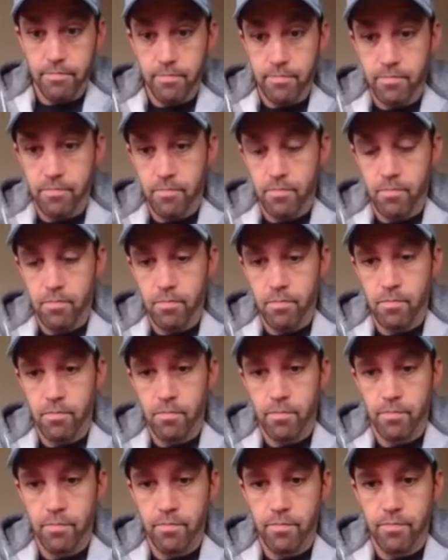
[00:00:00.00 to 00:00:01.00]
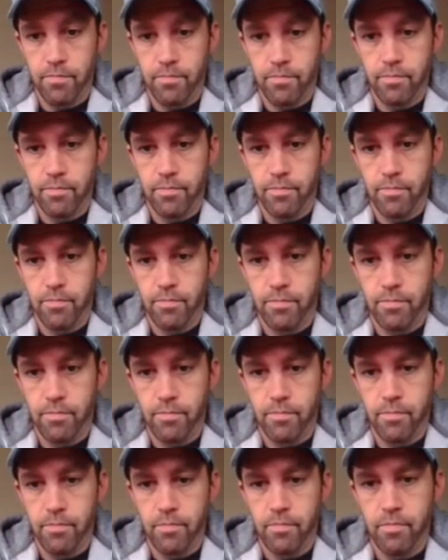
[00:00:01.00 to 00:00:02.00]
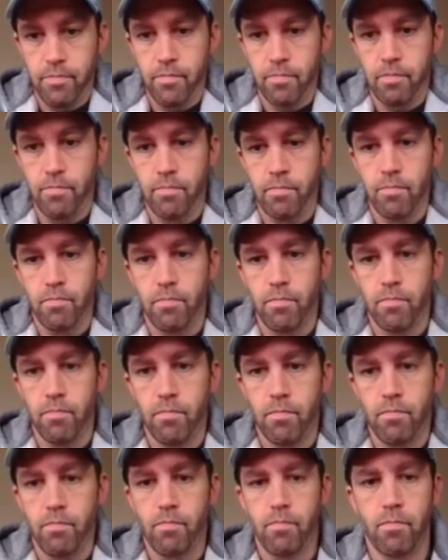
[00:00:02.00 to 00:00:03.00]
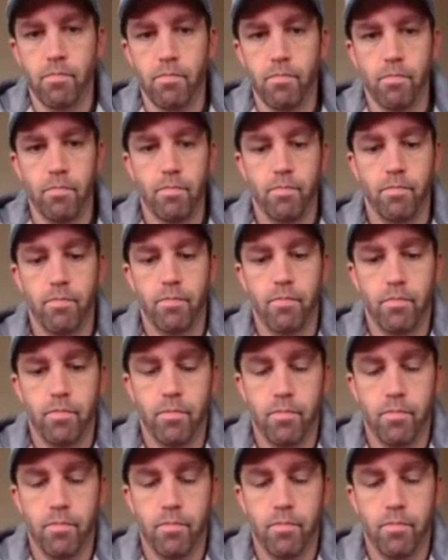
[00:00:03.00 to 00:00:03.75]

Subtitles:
(not speaking)